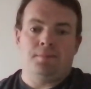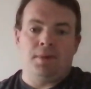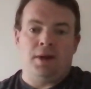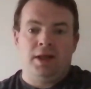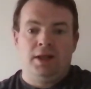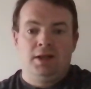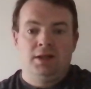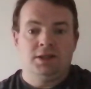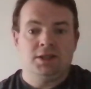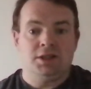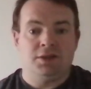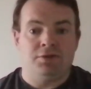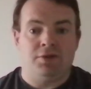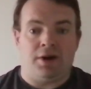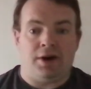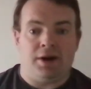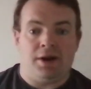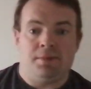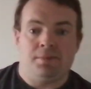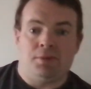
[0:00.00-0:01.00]
Balance is
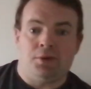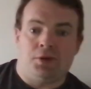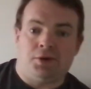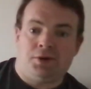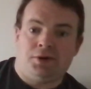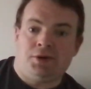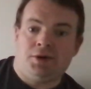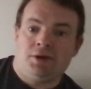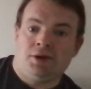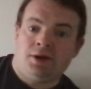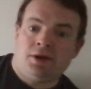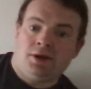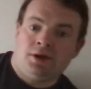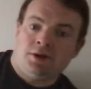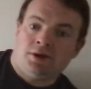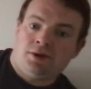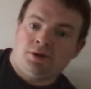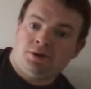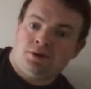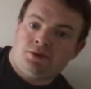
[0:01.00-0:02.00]
very important
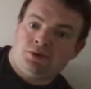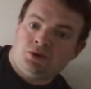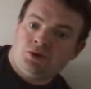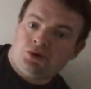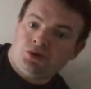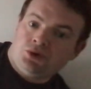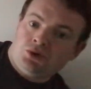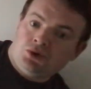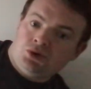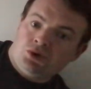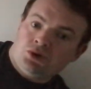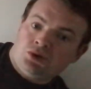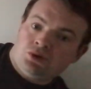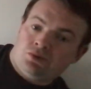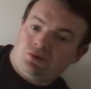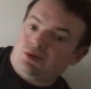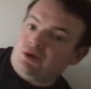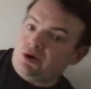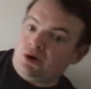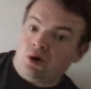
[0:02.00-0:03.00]

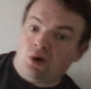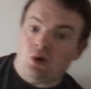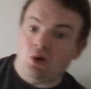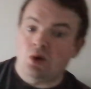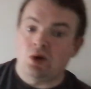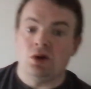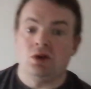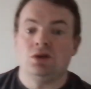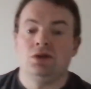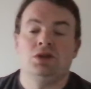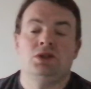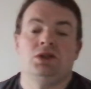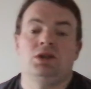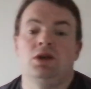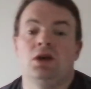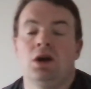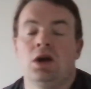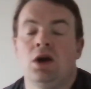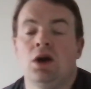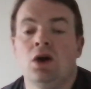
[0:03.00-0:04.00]
for all
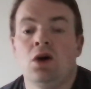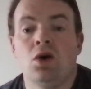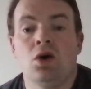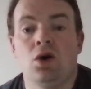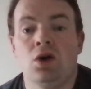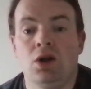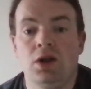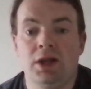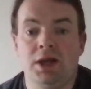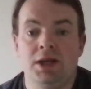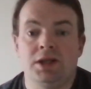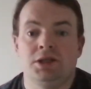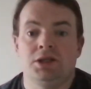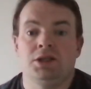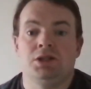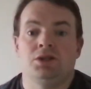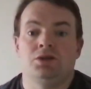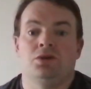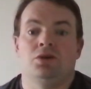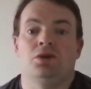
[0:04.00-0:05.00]

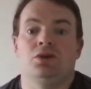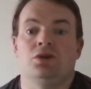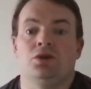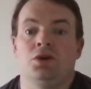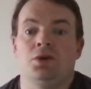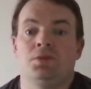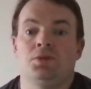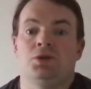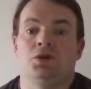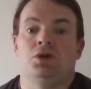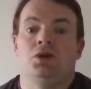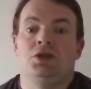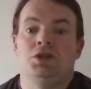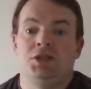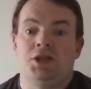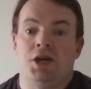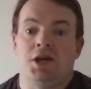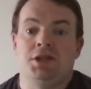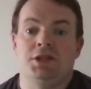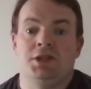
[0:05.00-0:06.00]
ages, all groups, all
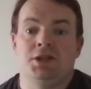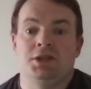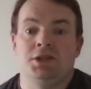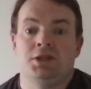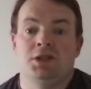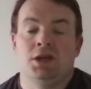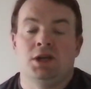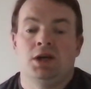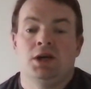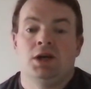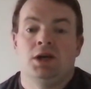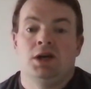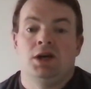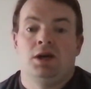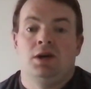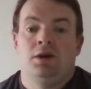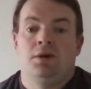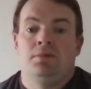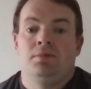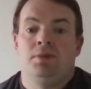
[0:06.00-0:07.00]
sizes,
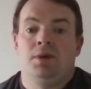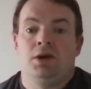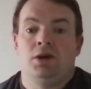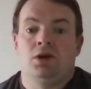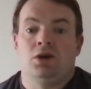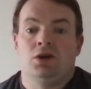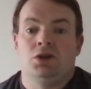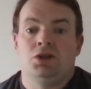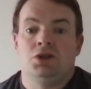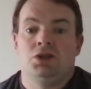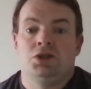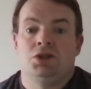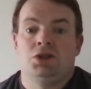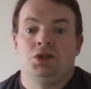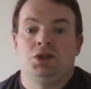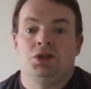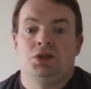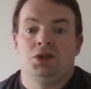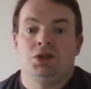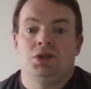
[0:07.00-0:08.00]

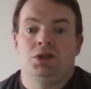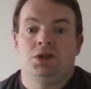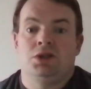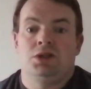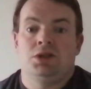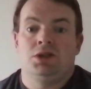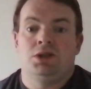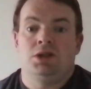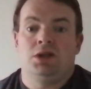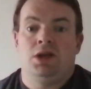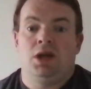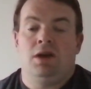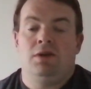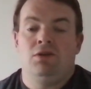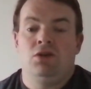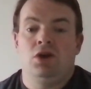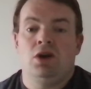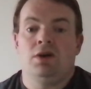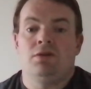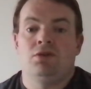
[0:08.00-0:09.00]
because
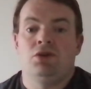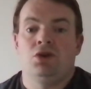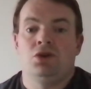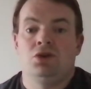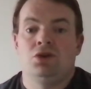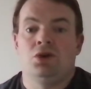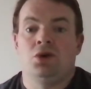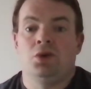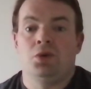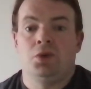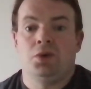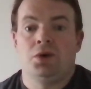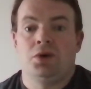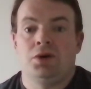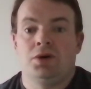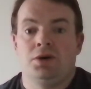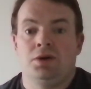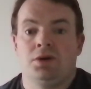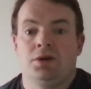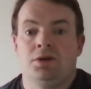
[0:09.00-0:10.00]
if you have a good
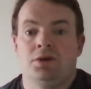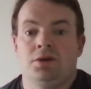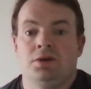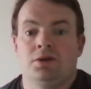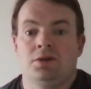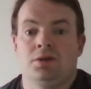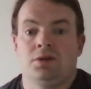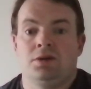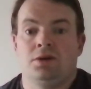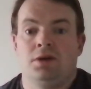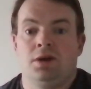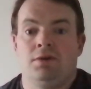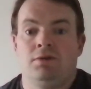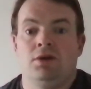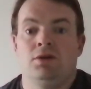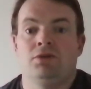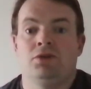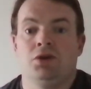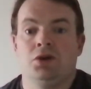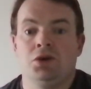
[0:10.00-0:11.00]
core,
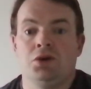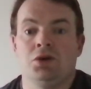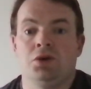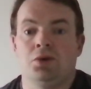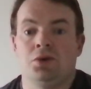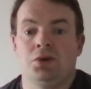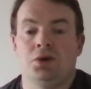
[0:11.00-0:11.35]
you're going to